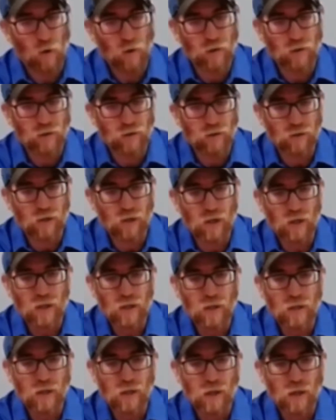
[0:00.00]
straw,
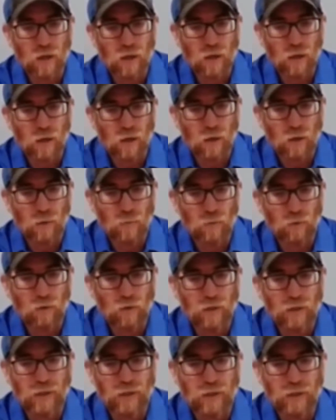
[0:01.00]
put
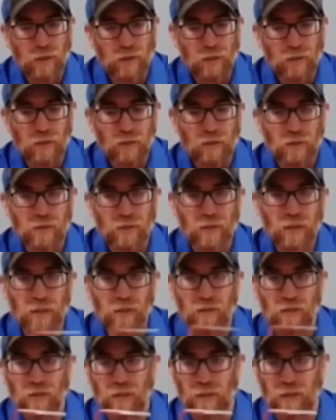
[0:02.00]
it in to the other
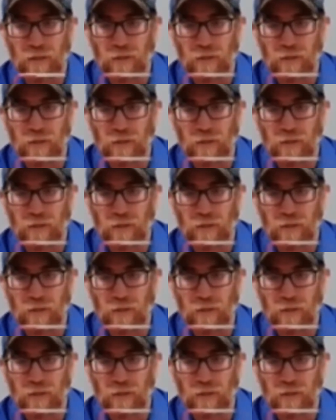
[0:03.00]
end.